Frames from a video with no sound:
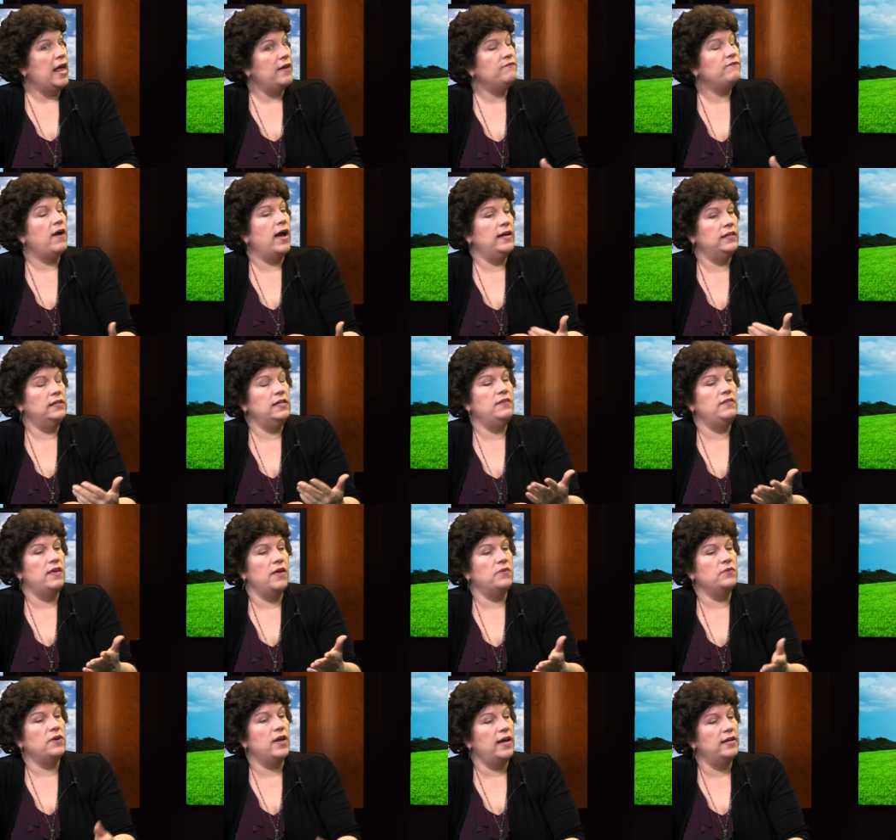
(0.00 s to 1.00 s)
And I finally the
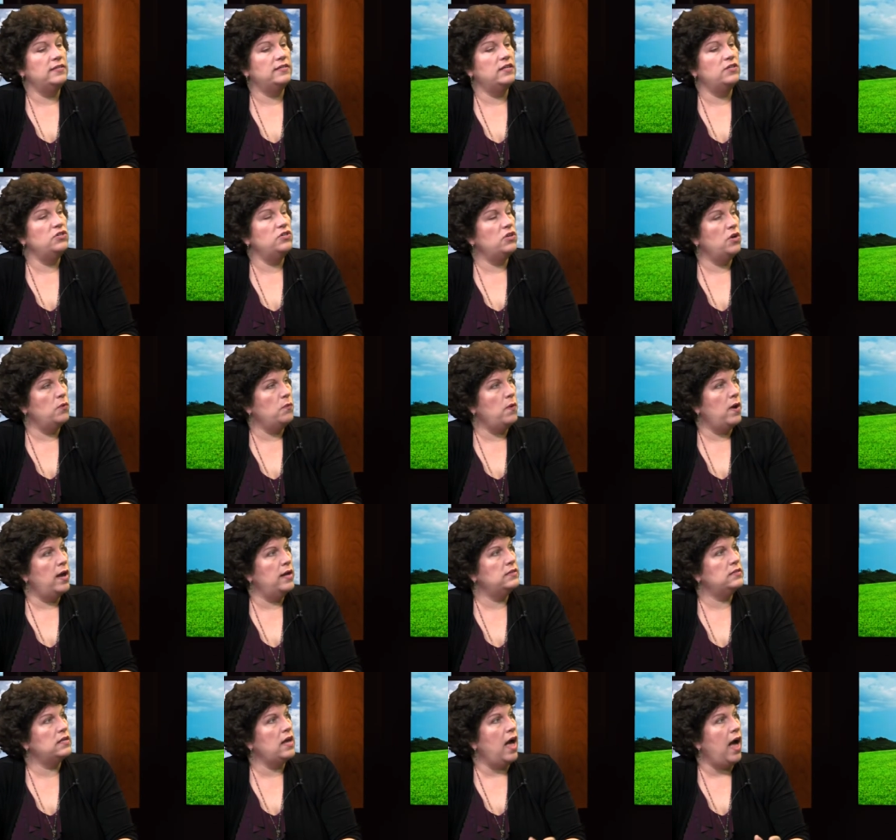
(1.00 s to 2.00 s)
other night said, you know
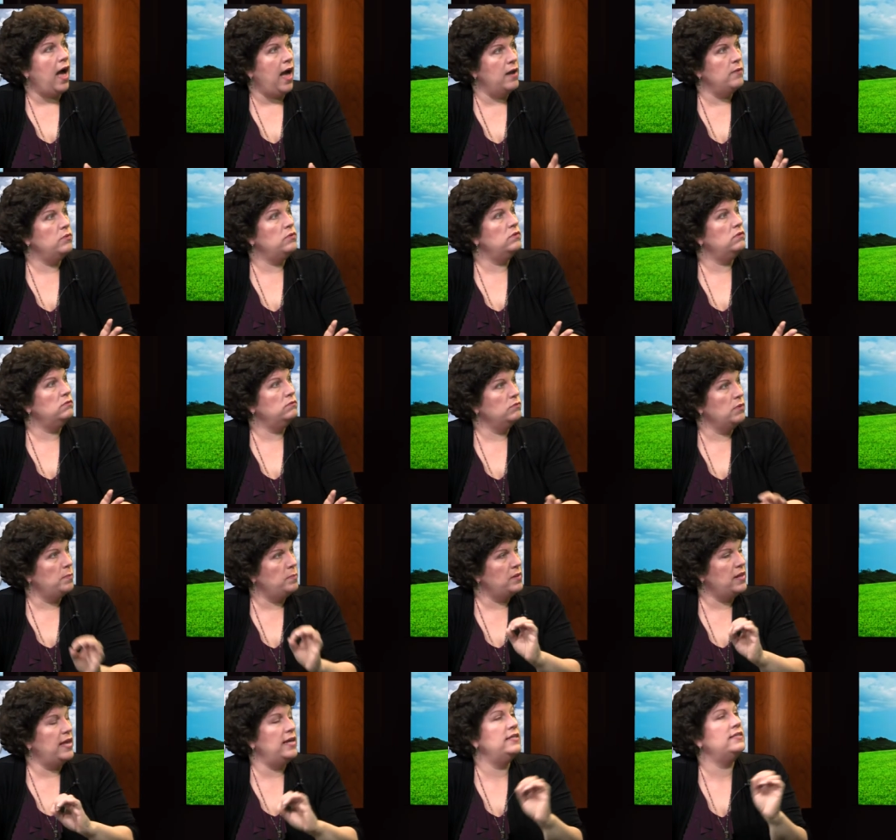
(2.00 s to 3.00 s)
what? I will
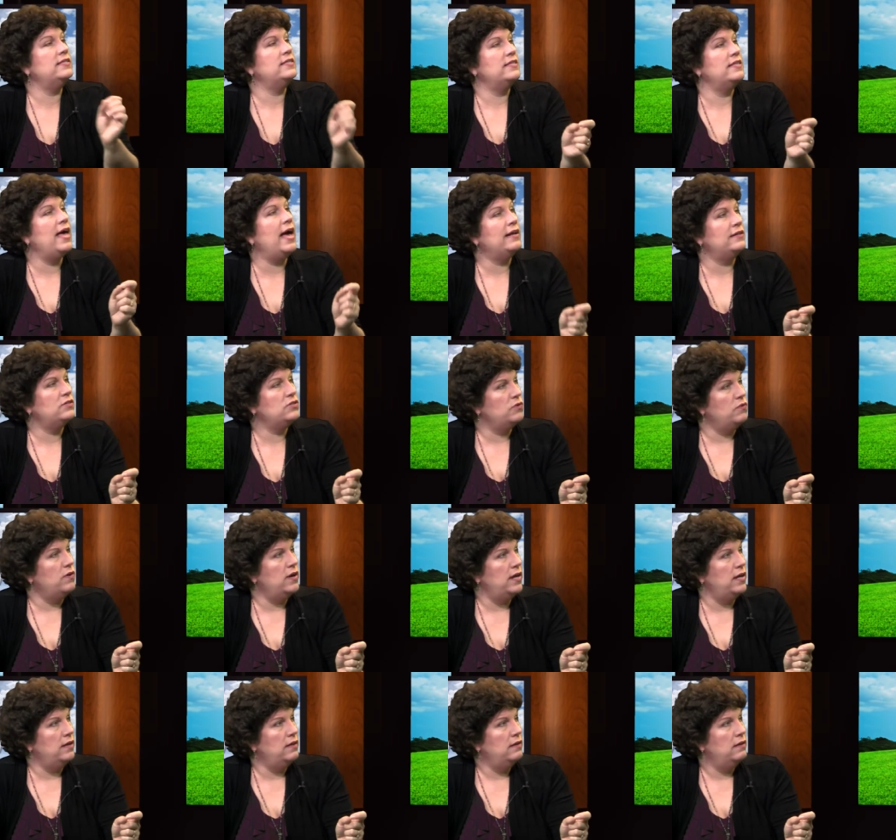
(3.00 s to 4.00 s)
replace that
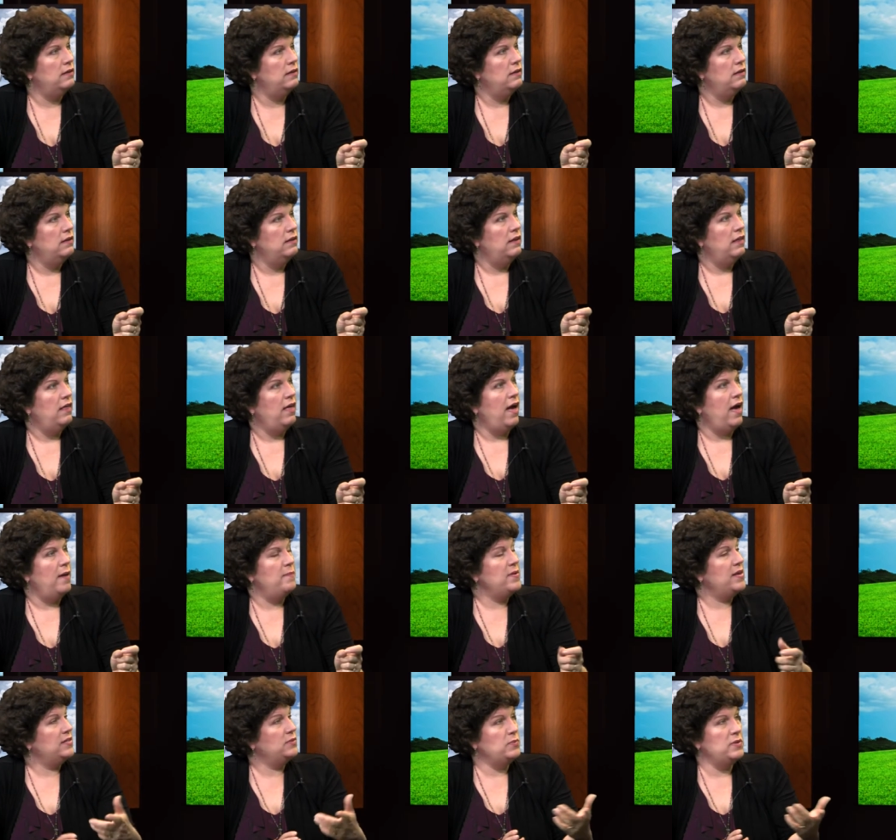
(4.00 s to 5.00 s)
toy mm-hmm. uh,
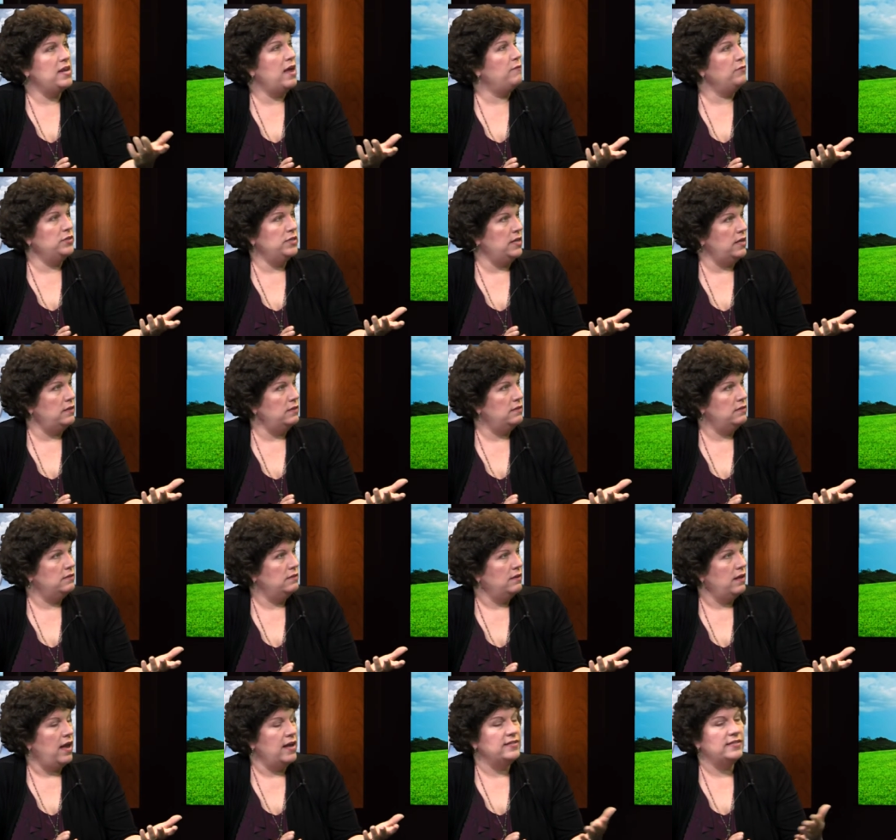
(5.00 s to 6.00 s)
because we never did.
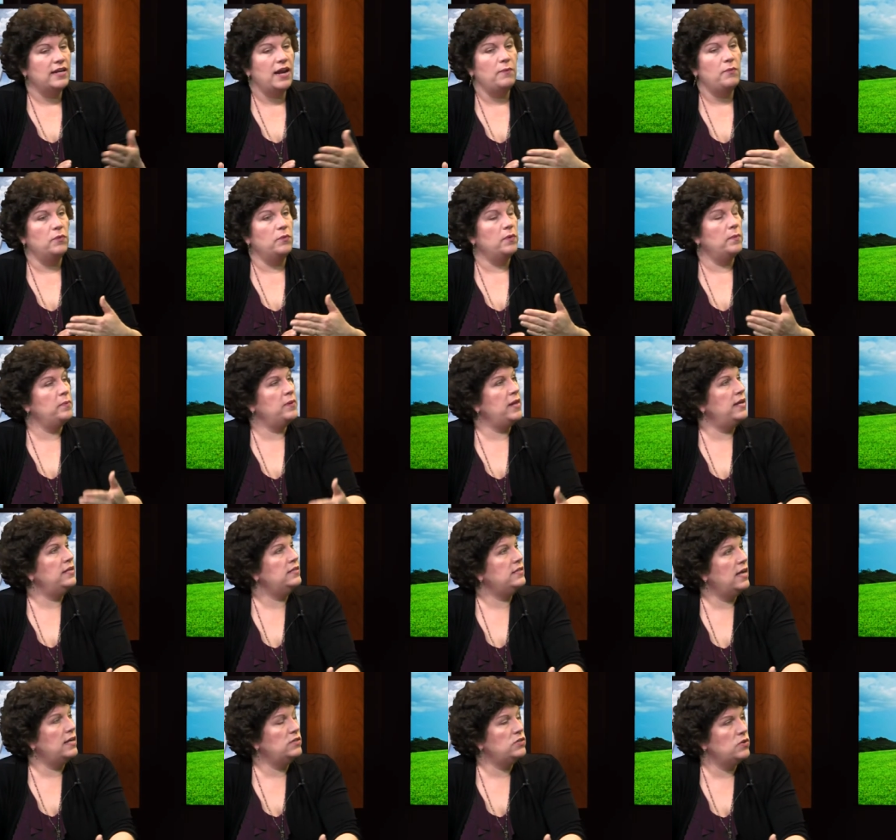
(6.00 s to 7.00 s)
Oh, I said I will replace
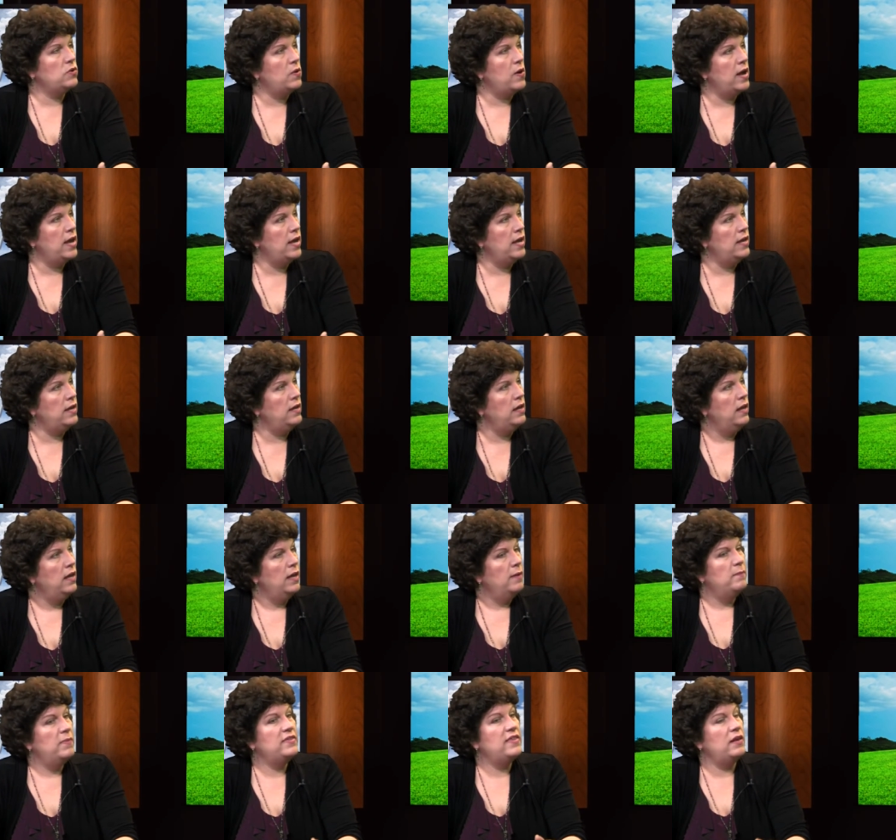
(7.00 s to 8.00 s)
that toy,
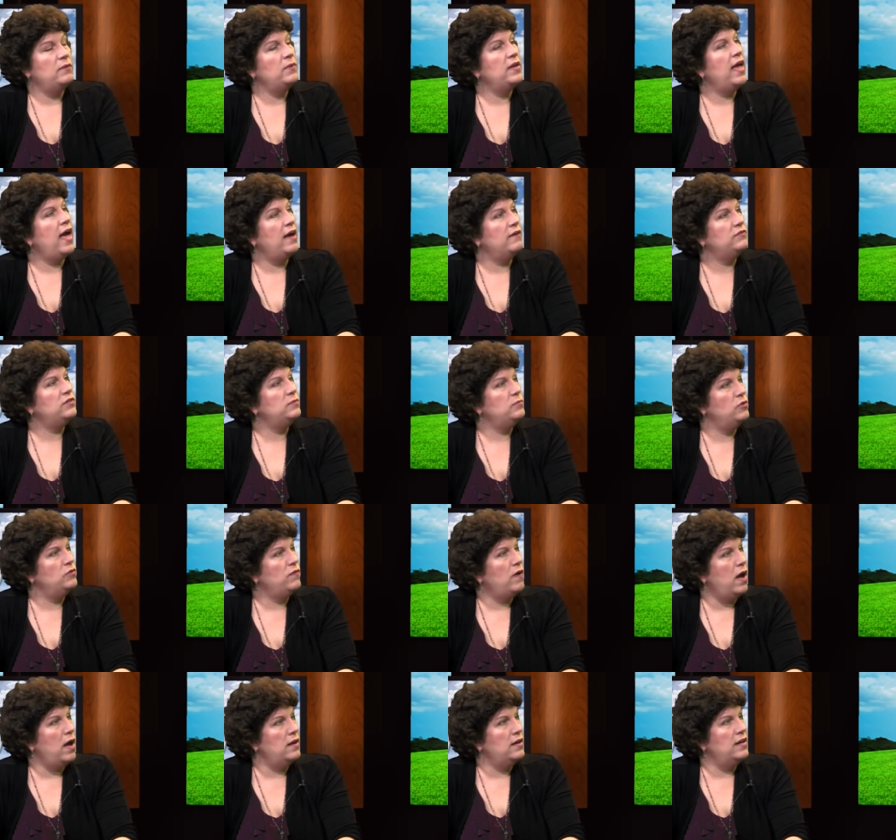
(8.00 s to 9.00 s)
but then we have to move
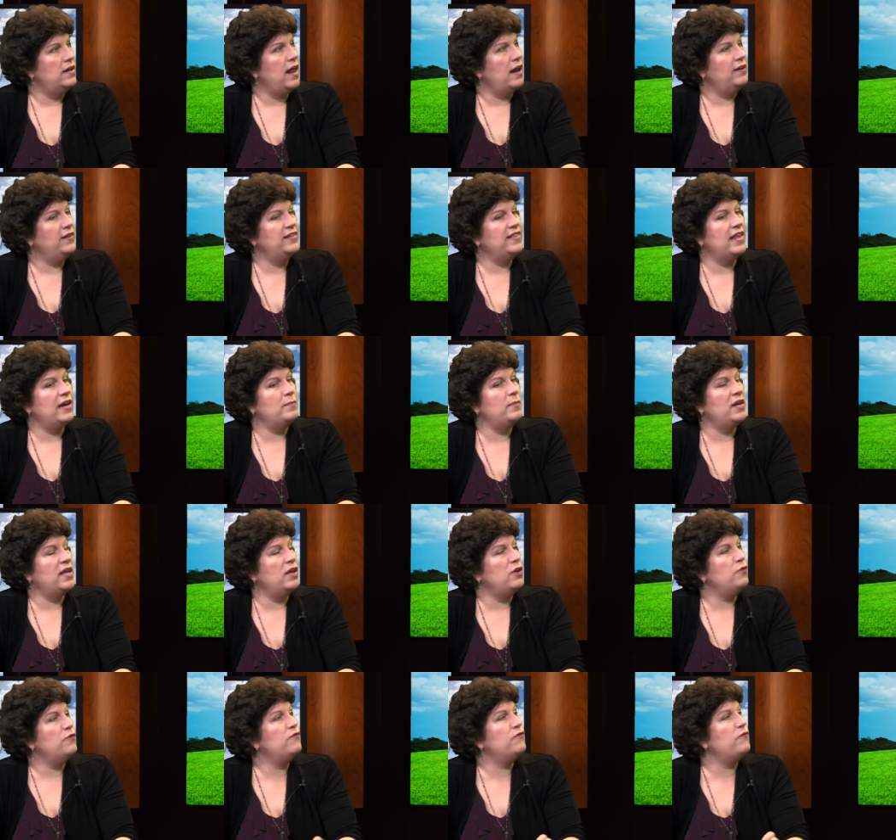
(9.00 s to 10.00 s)
on. And not only that, I'm going to
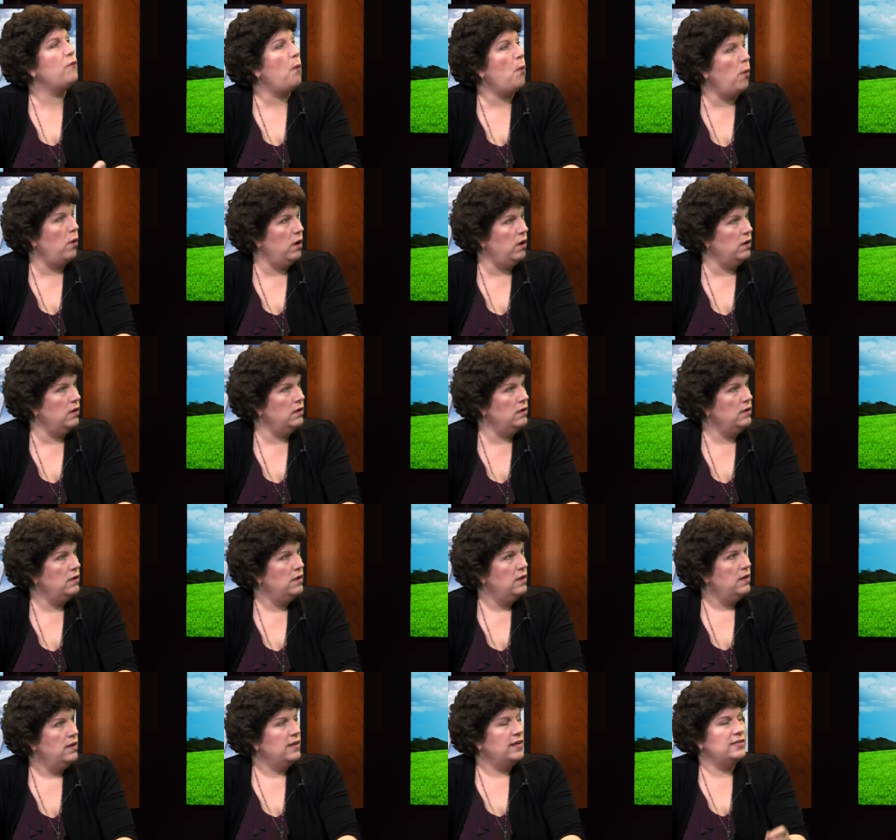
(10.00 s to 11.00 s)
get you four
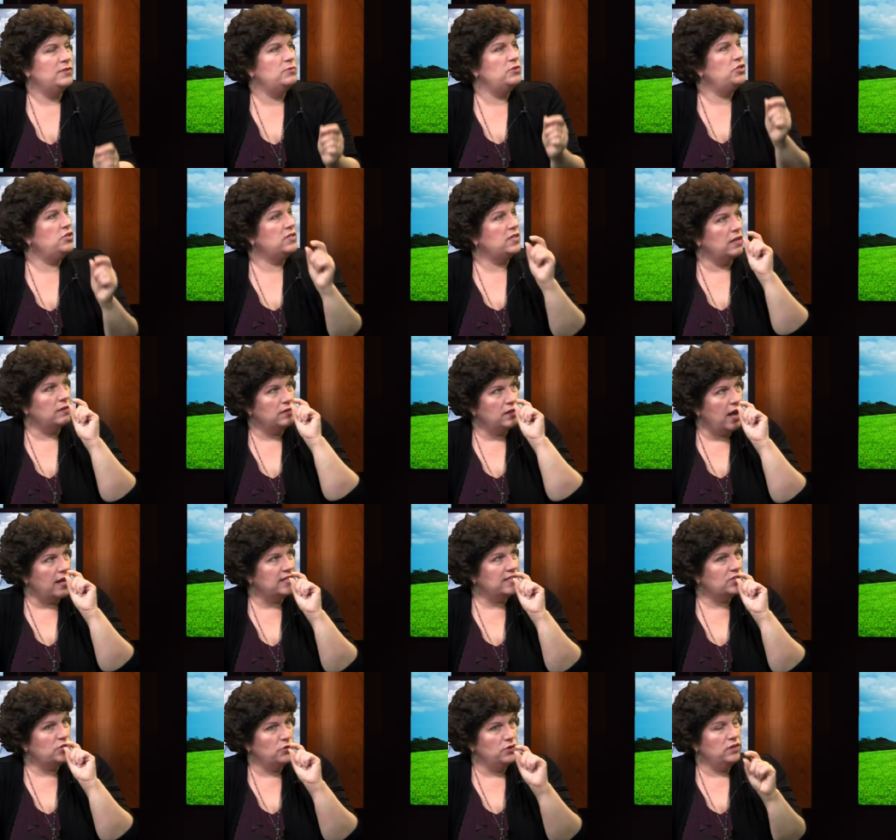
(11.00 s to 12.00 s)
because mm-hmm. it was just a, a,
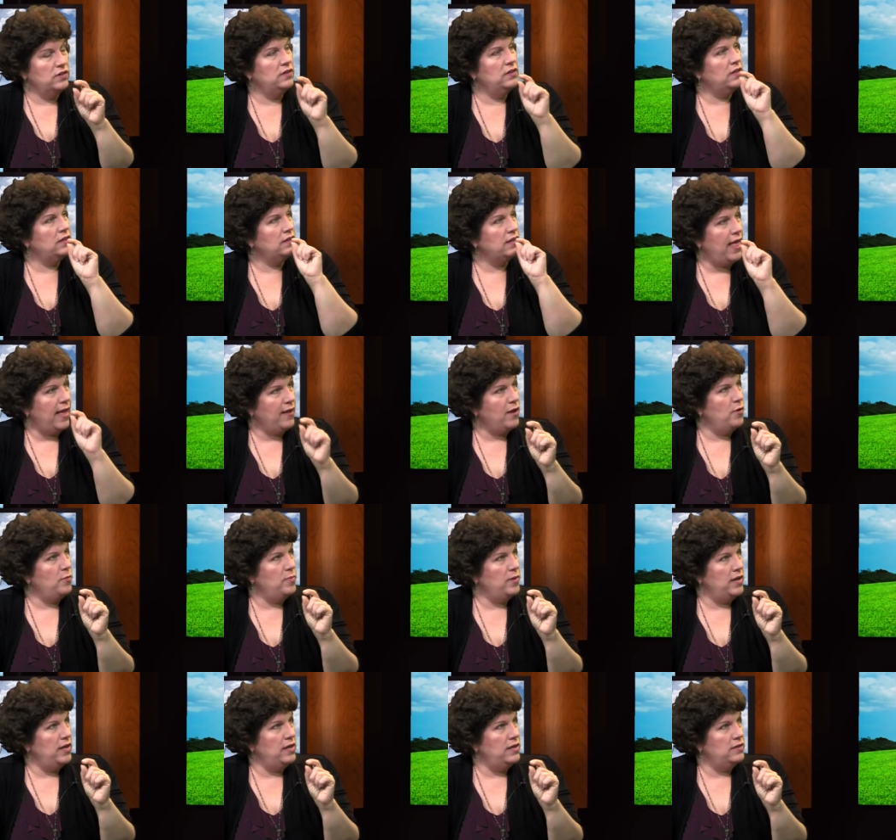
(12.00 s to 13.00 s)
certain Lego
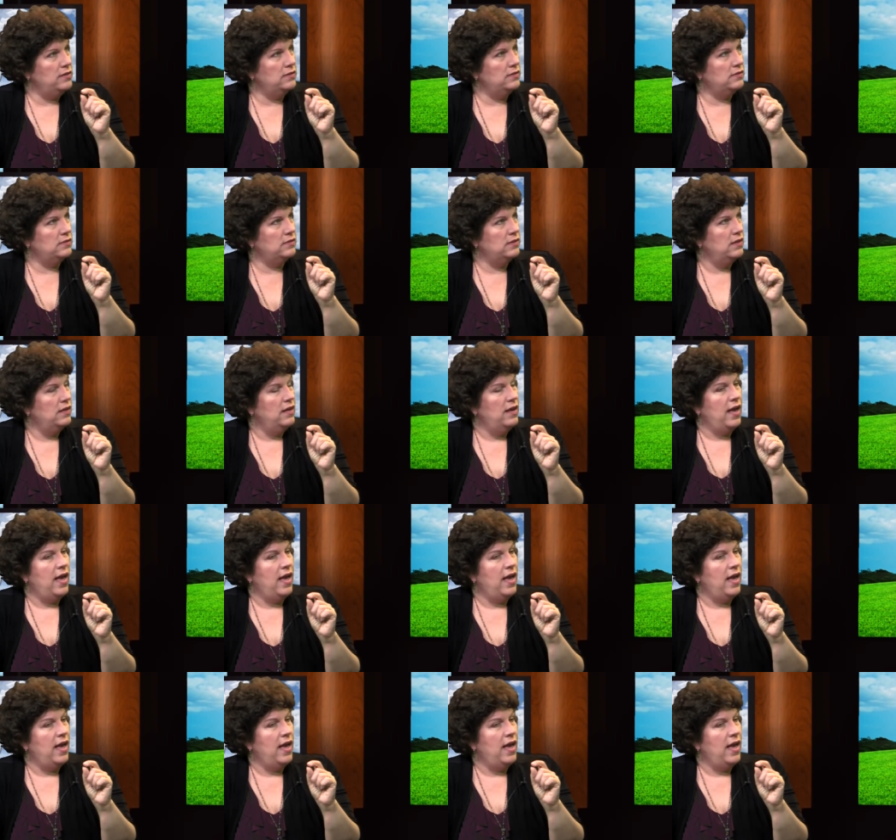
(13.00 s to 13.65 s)
piece.